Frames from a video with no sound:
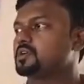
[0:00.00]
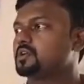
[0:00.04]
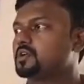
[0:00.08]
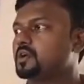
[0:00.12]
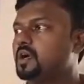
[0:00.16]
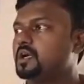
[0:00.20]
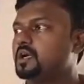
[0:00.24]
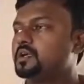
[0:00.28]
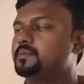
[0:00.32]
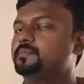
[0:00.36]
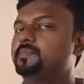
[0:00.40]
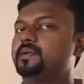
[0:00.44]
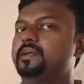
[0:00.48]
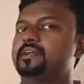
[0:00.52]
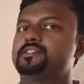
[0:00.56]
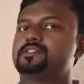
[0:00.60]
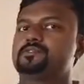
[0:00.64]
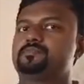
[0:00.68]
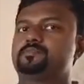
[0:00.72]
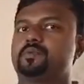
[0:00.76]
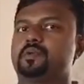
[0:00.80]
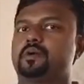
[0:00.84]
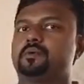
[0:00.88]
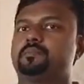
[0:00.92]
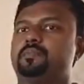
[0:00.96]
are not
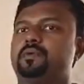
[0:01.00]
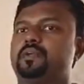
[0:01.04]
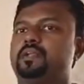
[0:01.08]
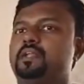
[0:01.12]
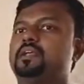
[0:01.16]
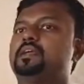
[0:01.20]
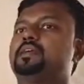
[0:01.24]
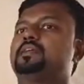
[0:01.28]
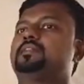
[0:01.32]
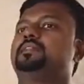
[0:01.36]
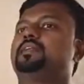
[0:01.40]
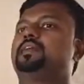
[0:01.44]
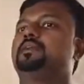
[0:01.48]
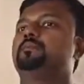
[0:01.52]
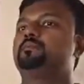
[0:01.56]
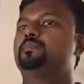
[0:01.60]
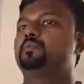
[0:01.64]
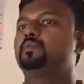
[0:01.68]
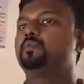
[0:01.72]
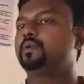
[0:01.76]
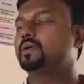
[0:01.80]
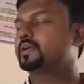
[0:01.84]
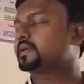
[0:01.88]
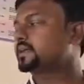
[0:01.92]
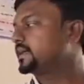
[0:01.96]
placed properly,
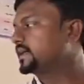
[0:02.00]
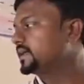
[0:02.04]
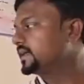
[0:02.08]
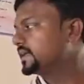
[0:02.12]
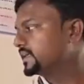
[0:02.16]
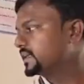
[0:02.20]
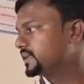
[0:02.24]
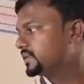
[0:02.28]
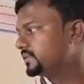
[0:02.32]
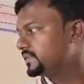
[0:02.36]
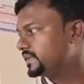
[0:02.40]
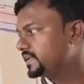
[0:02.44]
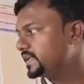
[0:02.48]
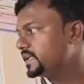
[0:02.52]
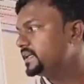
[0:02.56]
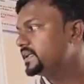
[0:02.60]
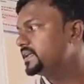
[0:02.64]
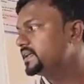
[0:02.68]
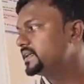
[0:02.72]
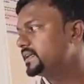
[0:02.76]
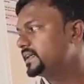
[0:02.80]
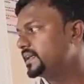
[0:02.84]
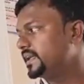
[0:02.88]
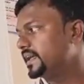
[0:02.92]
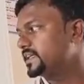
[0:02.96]
then poor
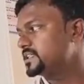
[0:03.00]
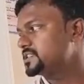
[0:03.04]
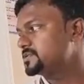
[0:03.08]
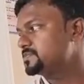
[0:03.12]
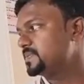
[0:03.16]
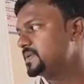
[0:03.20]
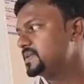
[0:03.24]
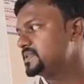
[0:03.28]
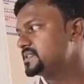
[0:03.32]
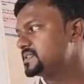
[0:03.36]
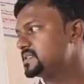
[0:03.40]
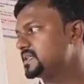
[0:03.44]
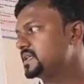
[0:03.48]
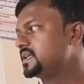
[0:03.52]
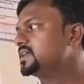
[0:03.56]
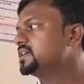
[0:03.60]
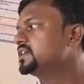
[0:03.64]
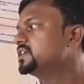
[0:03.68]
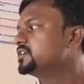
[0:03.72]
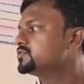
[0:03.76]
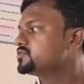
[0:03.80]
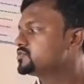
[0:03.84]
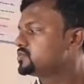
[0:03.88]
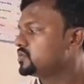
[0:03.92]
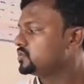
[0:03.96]
conductivity takes place.
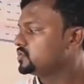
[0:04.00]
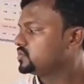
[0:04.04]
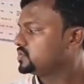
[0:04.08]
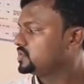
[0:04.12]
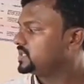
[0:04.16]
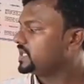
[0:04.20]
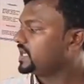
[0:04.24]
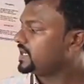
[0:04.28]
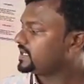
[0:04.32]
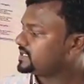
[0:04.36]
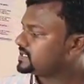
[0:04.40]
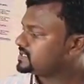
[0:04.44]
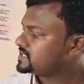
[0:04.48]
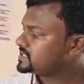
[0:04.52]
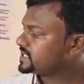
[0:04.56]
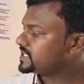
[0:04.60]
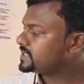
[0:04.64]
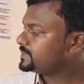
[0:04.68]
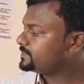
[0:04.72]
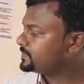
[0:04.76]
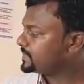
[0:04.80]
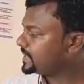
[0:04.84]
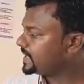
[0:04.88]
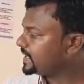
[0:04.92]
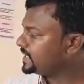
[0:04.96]
So that
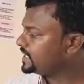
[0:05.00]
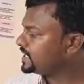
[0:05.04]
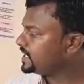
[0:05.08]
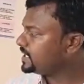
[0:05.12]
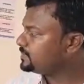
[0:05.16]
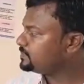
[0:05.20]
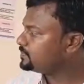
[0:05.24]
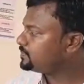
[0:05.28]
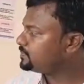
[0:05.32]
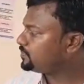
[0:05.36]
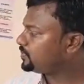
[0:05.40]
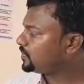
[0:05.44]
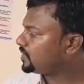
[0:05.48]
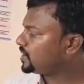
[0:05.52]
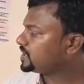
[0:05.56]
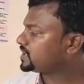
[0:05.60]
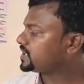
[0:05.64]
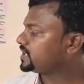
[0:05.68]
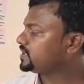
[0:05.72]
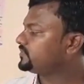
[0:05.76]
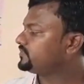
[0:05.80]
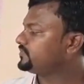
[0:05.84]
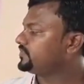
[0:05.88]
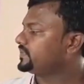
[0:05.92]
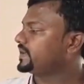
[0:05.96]
is the main
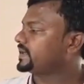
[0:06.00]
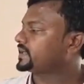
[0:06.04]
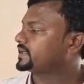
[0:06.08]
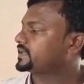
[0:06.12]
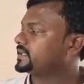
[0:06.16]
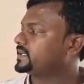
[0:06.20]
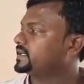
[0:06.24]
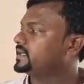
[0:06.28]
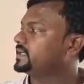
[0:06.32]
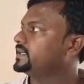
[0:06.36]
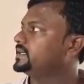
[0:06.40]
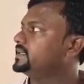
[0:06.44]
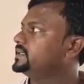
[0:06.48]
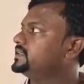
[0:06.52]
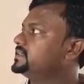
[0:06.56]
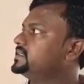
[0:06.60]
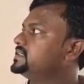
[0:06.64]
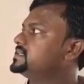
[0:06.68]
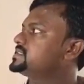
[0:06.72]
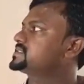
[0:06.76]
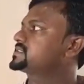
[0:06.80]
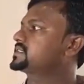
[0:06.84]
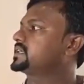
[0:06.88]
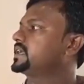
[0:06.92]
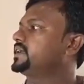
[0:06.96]
important factor
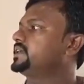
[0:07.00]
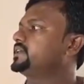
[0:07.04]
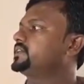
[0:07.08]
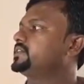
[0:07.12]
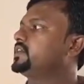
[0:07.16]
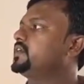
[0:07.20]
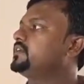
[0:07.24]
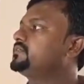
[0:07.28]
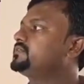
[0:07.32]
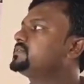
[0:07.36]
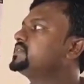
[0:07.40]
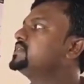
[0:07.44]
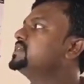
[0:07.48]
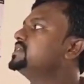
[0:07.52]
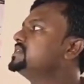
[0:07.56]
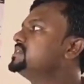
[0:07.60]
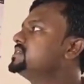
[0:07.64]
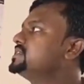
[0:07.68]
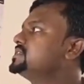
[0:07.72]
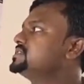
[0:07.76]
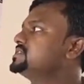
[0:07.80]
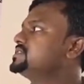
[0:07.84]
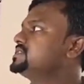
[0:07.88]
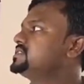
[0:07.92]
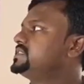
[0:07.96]
in this kind
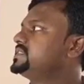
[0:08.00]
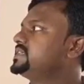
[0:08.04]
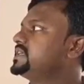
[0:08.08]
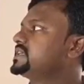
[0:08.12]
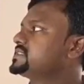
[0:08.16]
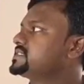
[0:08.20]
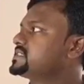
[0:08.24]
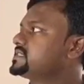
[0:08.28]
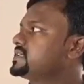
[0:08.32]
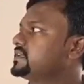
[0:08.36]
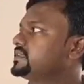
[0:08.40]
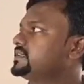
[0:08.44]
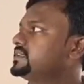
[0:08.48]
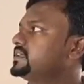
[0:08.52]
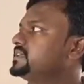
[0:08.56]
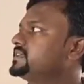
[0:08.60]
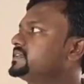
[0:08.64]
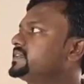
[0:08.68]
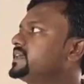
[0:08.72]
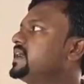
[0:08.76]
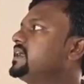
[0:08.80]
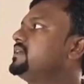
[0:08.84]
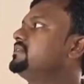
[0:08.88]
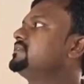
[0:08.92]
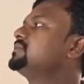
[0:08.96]
of GSR,
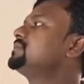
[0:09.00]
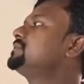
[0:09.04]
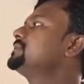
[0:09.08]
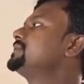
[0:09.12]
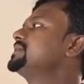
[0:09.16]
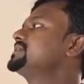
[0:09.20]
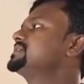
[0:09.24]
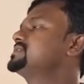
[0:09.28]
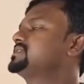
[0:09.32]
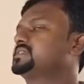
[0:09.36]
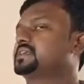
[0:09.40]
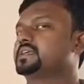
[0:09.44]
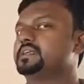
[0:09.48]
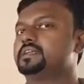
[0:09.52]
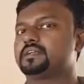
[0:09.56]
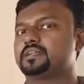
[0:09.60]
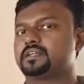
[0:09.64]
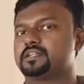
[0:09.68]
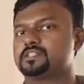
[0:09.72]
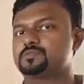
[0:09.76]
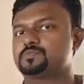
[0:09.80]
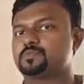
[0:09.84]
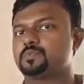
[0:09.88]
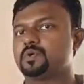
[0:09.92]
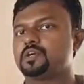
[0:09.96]
that Galvanic
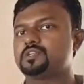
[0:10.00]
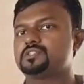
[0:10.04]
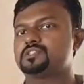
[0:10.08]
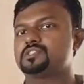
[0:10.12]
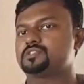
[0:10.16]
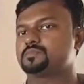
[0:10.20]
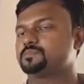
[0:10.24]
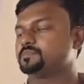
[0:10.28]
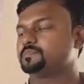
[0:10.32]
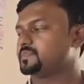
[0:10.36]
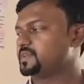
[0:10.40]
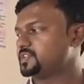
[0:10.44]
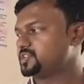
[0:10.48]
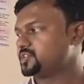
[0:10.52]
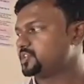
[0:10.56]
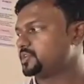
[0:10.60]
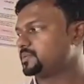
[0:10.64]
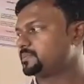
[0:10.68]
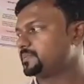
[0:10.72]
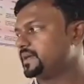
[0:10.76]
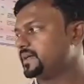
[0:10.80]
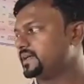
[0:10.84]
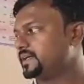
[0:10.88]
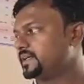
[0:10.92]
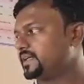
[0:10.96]
Skin Response
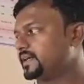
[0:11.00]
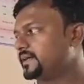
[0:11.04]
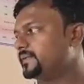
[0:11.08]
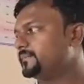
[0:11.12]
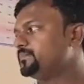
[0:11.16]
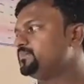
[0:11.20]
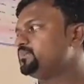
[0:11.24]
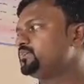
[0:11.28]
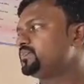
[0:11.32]
measurement.